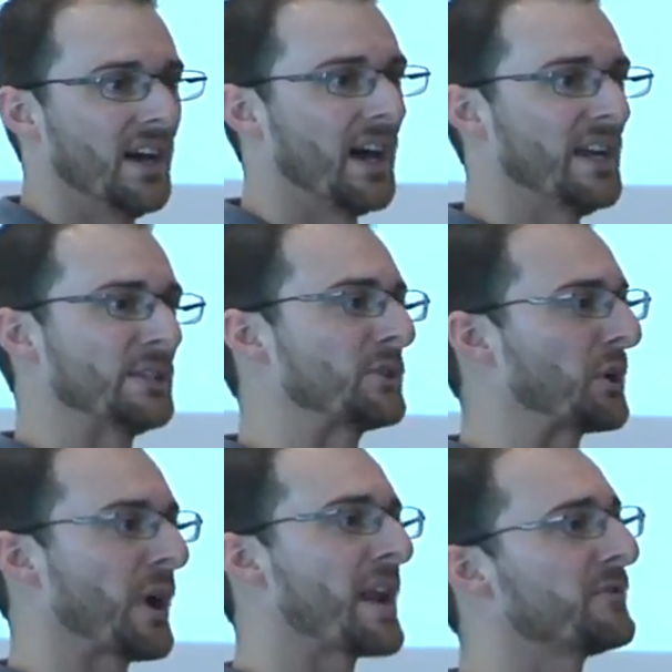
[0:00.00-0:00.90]
uh,
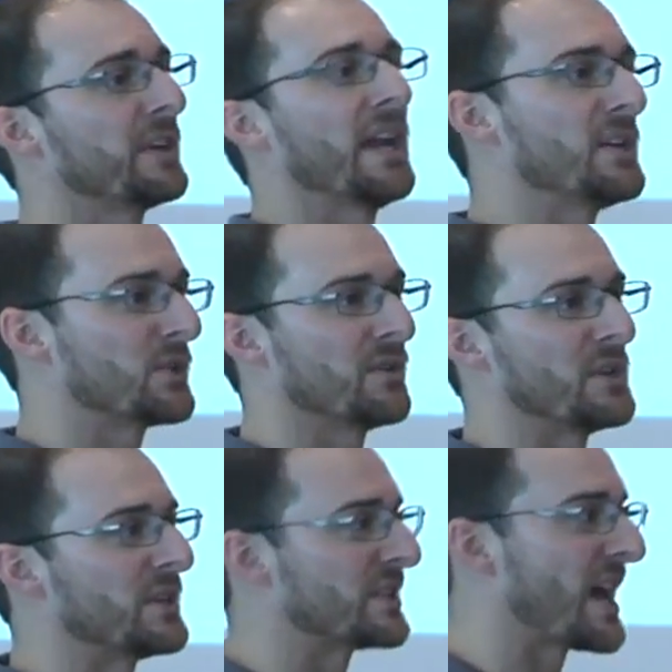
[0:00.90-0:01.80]
instant gratification of
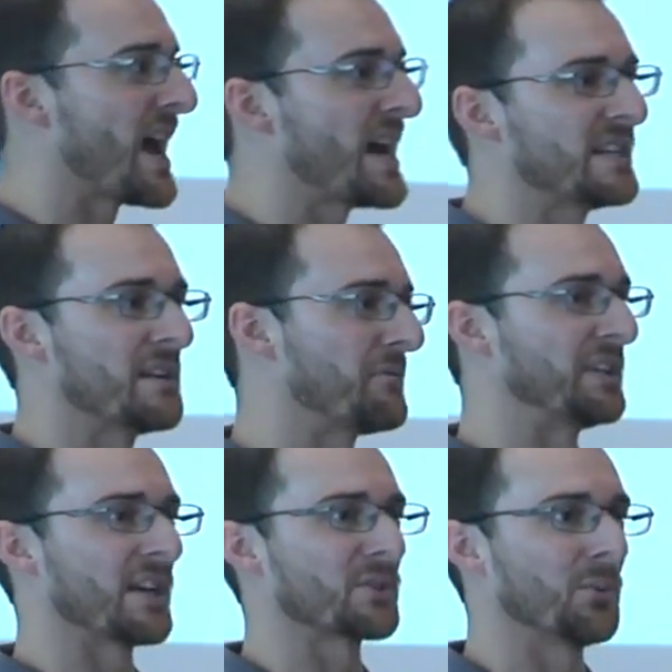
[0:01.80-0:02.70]
your design. If
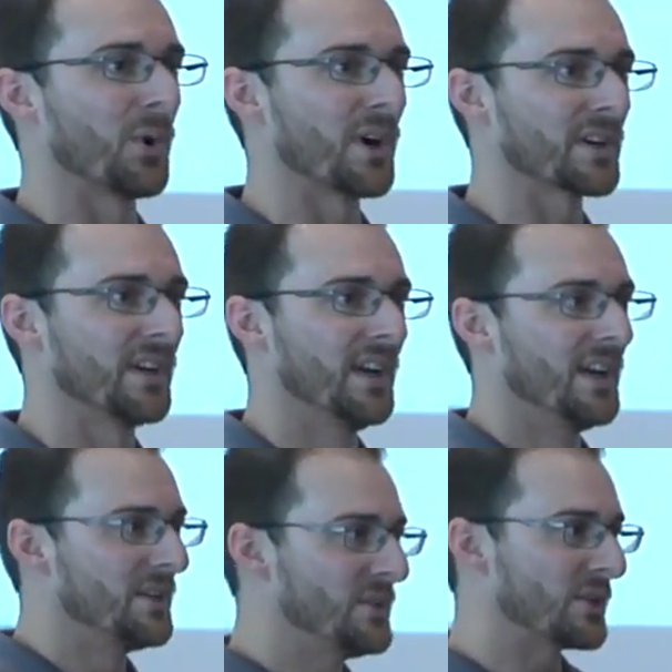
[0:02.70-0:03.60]
it doesn't work,
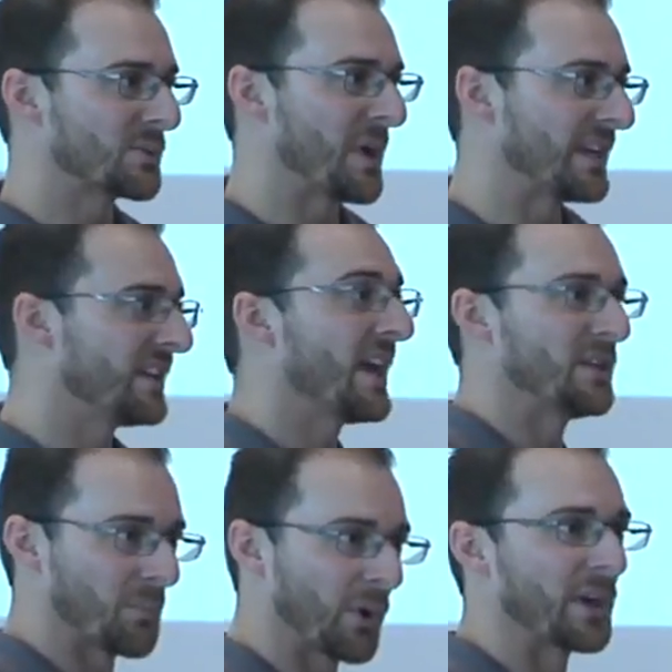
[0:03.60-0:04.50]
you spin it
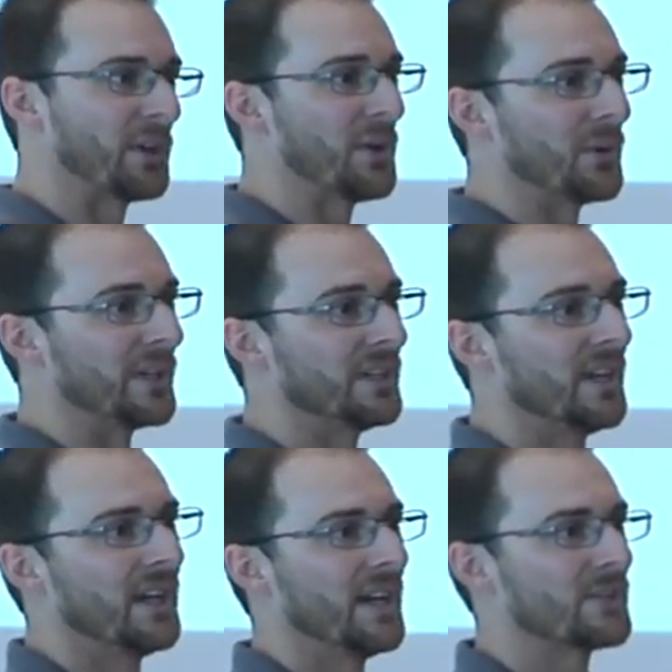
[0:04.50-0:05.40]
and you print a new one.
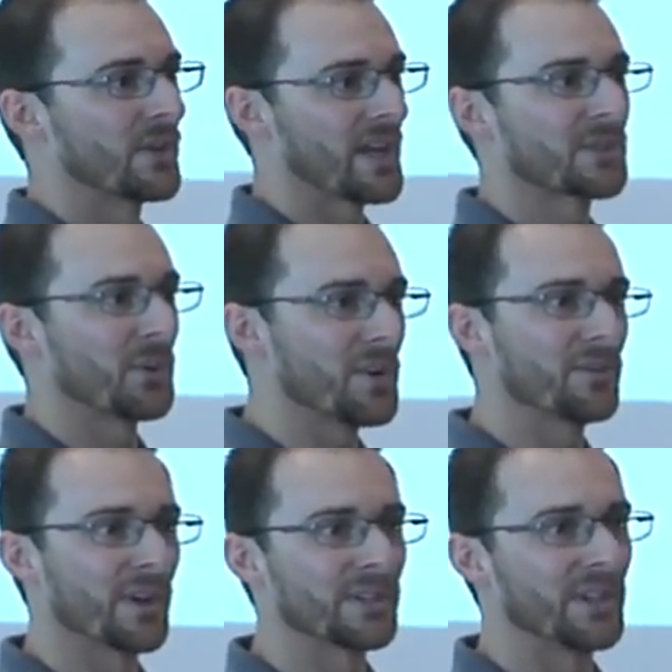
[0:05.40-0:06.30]
And so that's what
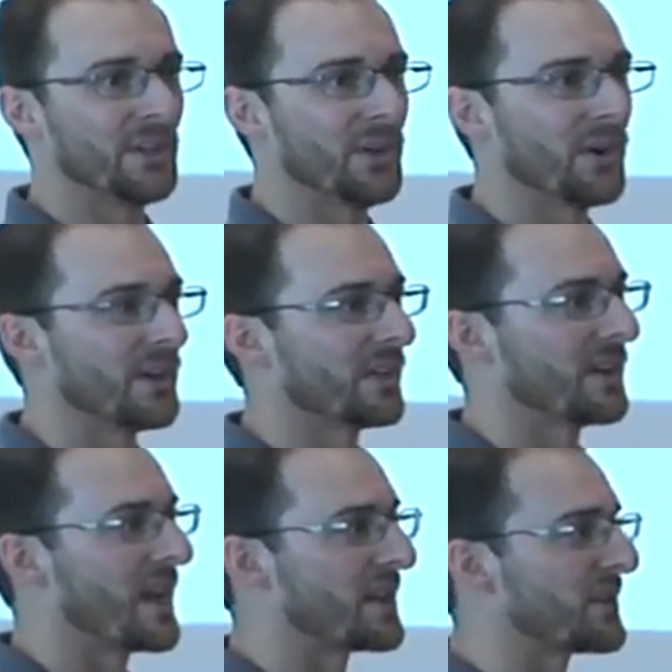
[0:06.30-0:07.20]
we've learned to do on,
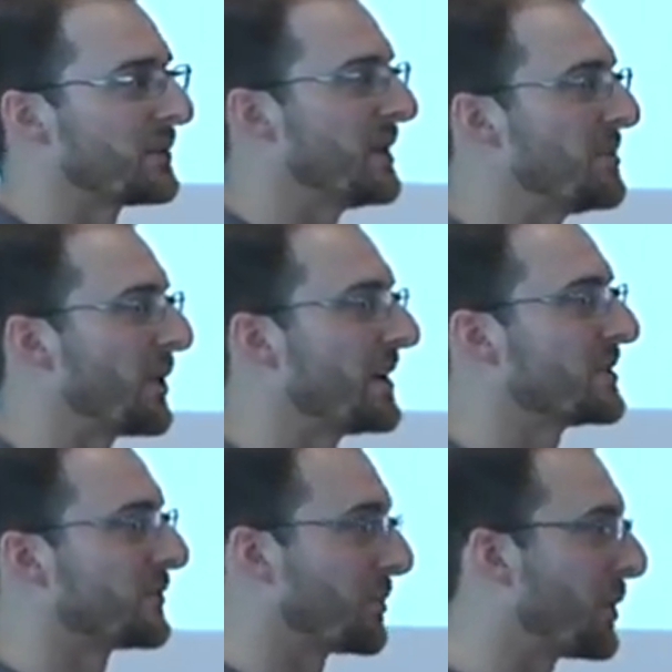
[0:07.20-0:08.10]
on a lot of the 3D printers for